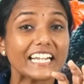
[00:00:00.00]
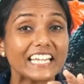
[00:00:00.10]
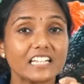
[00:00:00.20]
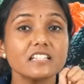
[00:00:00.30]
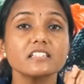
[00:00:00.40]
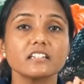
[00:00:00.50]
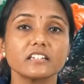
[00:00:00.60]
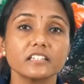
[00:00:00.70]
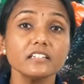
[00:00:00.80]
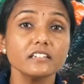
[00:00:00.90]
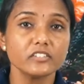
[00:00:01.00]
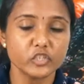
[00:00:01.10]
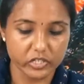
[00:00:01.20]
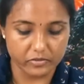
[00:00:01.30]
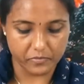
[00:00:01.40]
it kills certain
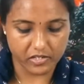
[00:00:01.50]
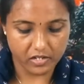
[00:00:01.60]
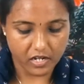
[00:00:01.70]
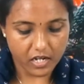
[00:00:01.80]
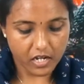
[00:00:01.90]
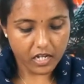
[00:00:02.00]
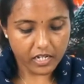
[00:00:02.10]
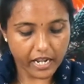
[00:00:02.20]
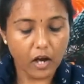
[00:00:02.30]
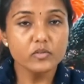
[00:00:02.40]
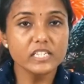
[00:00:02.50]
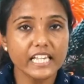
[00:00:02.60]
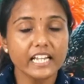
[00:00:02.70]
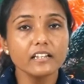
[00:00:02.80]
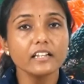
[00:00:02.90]
germs. Now
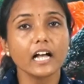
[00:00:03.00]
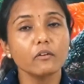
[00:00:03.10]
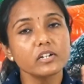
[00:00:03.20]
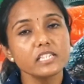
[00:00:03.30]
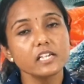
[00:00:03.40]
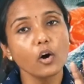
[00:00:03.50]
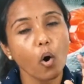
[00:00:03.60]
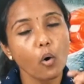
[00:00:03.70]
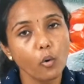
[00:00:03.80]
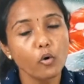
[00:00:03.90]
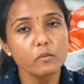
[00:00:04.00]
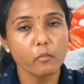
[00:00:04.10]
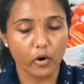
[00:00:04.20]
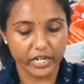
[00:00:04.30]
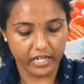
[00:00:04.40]
skin covers the whole
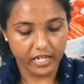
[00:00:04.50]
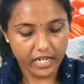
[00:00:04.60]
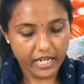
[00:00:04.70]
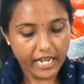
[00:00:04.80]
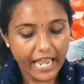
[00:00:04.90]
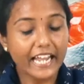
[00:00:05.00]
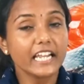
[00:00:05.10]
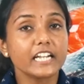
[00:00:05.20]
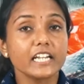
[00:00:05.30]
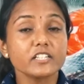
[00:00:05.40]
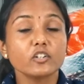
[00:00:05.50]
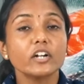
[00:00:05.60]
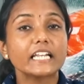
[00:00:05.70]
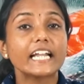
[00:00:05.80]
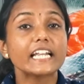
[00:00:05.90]
body and it does
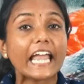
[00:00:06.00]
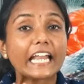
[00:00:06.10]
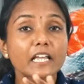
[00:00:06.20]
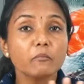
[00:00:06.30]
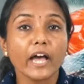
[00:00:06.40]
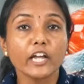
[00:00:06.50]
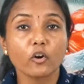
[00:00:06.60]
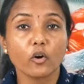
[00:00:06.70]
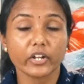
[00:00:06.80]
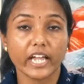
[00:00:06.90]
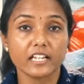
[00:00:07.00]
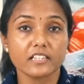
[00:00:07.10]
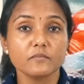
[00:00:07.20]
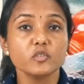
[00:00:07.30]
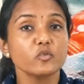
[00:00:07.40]
not let any
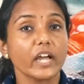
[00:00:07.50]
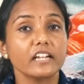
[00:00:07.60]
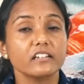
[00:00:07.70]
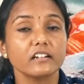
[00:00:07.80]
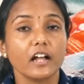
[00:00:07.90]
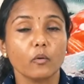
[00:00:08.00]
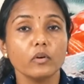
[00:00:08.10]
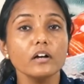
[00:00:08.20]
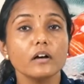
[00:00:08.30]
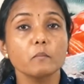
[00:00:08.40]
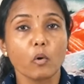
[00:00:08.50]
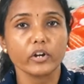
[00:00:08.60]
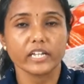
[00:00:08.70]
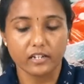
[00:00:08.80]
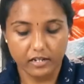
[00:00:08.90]
microorganisms to enter our
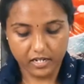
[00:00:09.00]
body.